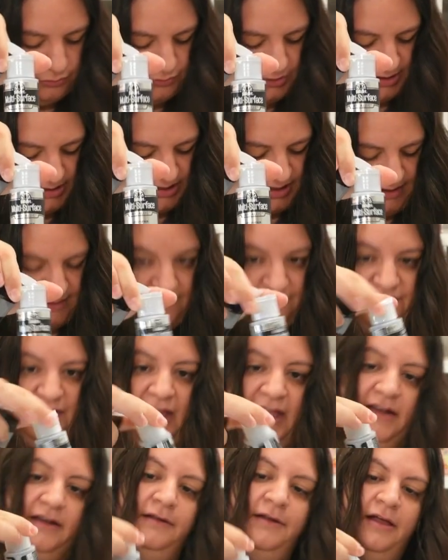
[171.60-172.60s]
that's kind of
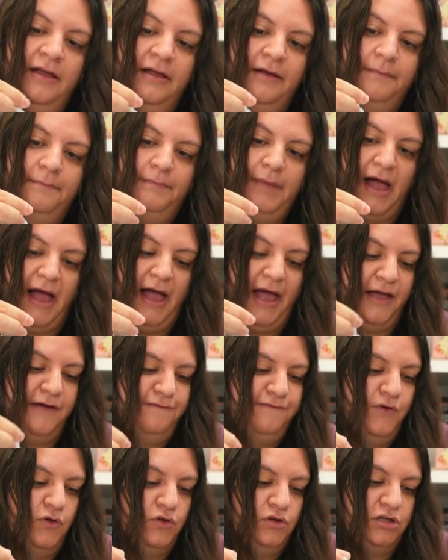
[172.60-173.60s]
fun. By
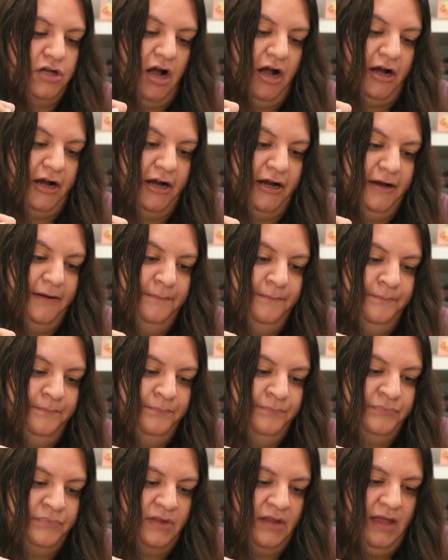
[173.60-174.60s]
Folk Art.
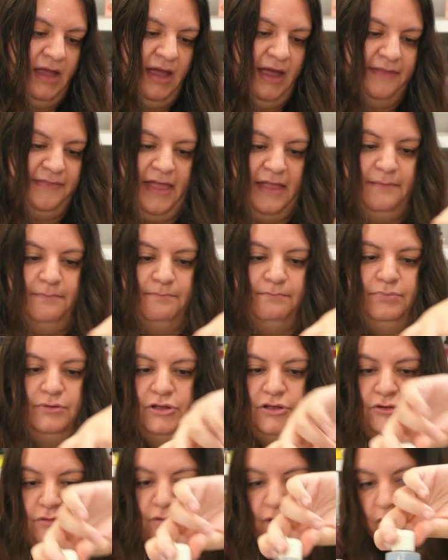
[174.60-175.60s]
And then
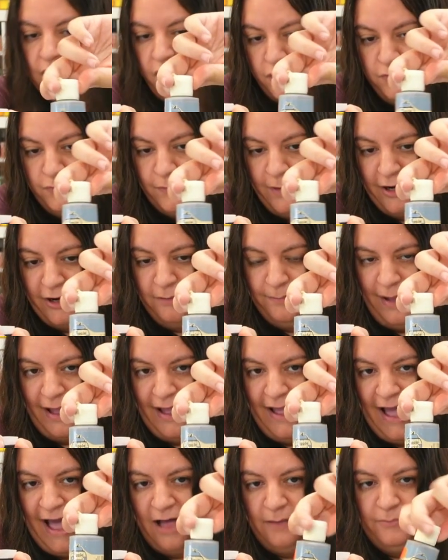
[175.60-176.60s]
Blue Stoneware
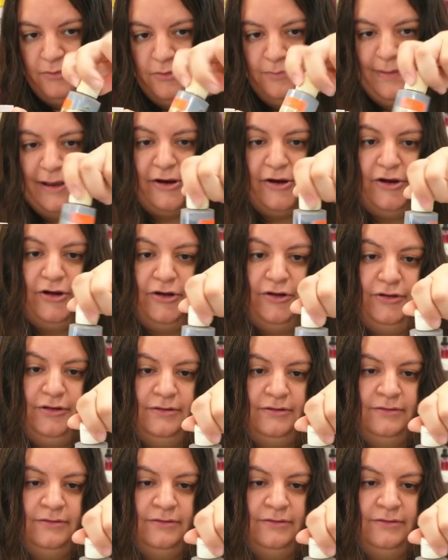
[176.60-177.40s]
by Apple Barrel.